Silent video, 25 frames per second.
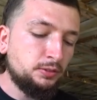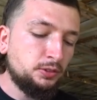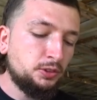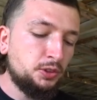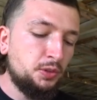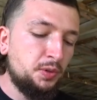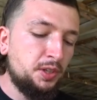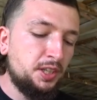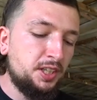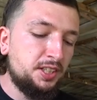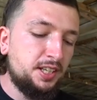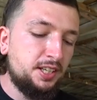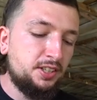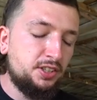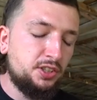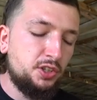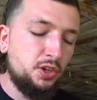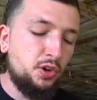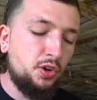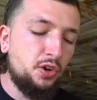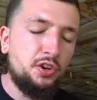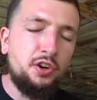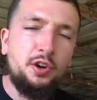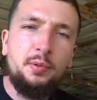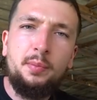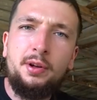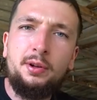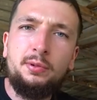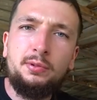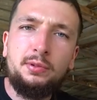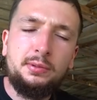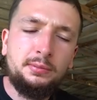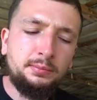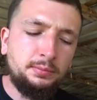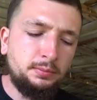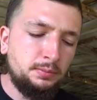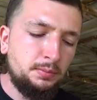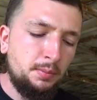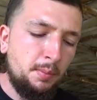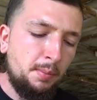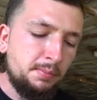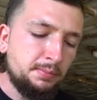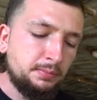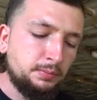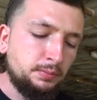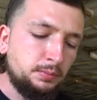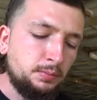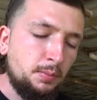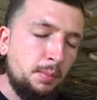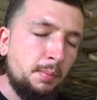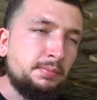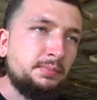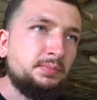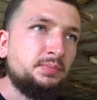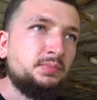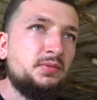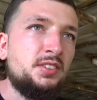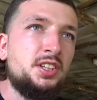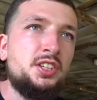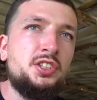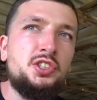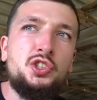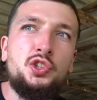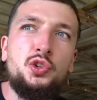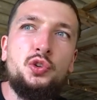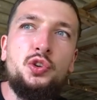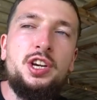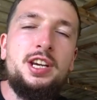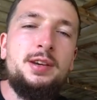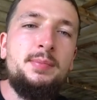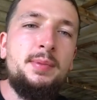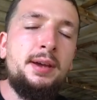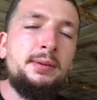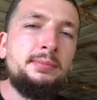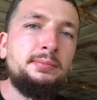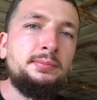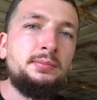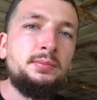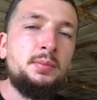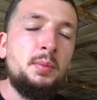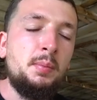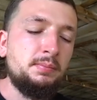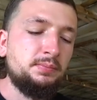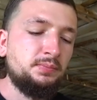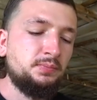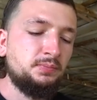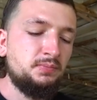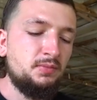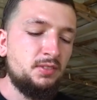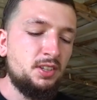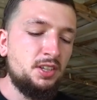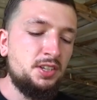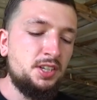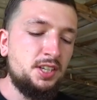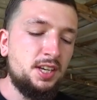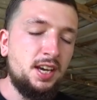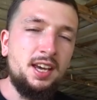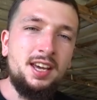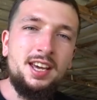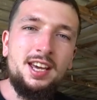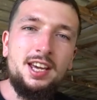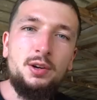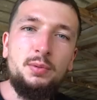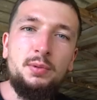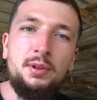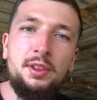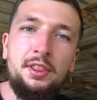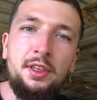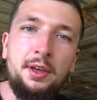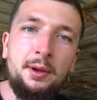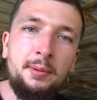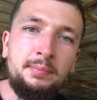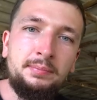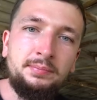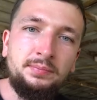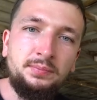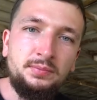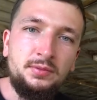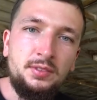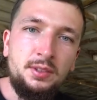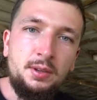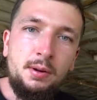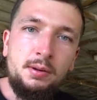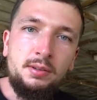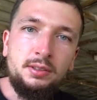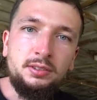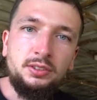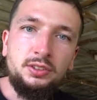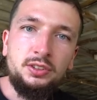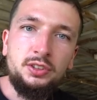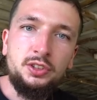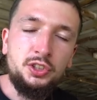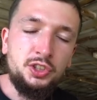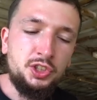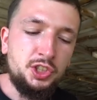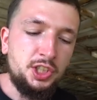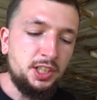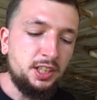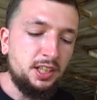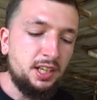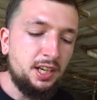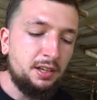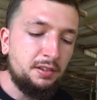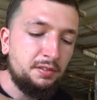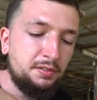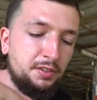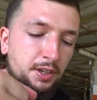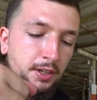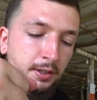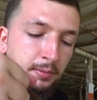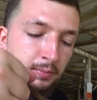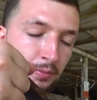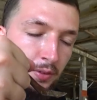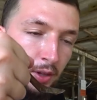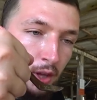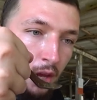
can really taste the coconut milk. It gets creamy and you get hit with the chilli after.